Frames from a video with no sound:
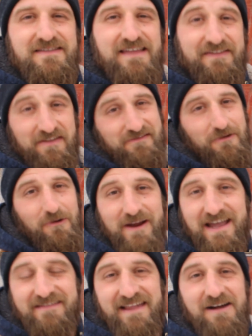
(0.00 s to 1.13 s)
that the story
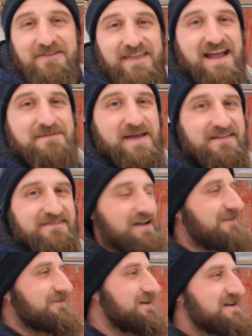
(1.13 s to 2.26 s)
gets out there based
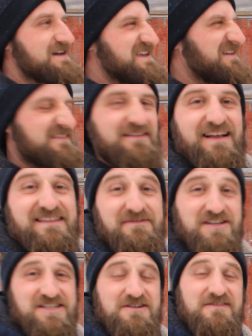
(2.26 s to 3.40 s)
off of
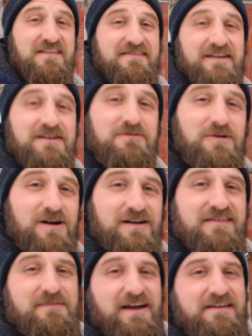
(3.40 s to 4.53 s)
selectively choosing certain
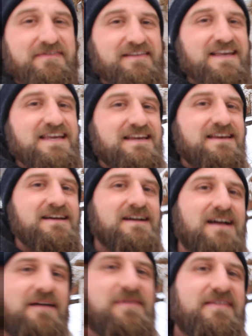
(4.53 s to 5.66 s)
words. You might have seen,
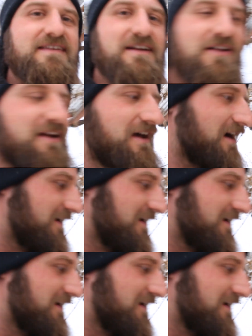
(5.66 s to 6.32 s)
I've been seeing a lot of